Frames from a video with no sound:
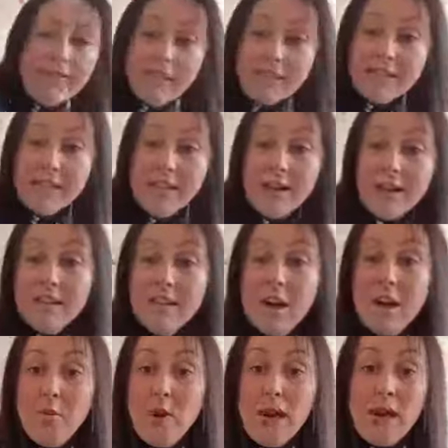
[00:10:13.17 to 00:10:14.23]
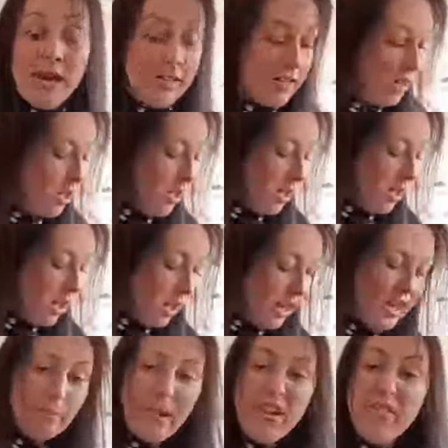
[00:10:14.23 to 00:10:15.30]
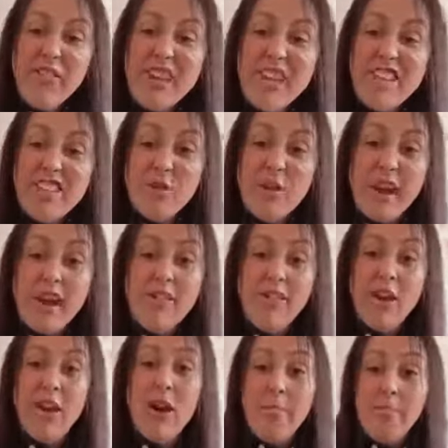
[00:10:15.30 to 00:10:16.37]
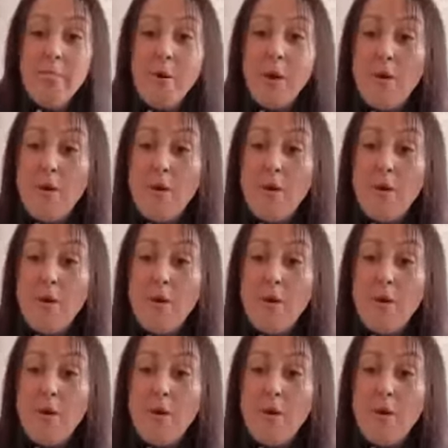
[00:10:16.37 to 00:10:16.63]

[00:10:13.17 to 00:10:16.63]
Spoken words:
I made these last night. I had a little bit of Easter egg that I